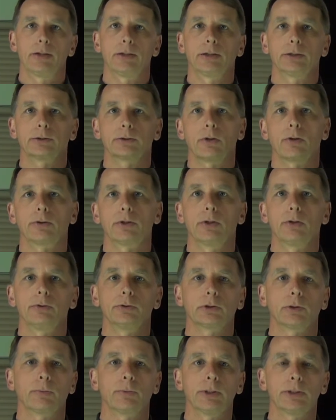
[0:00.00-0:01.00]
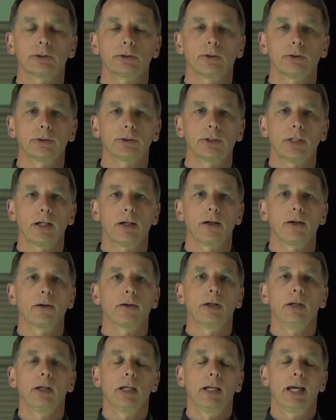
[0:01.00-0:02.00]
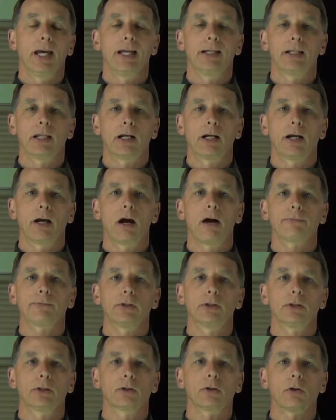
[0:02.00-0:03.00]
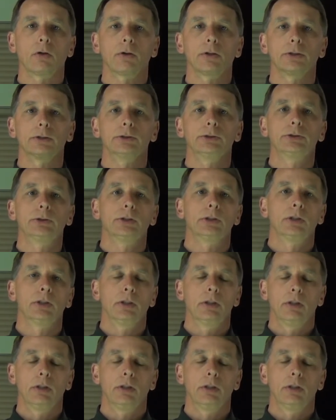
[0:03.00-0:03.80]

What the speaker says: You can start to do some research there, and then I often encourage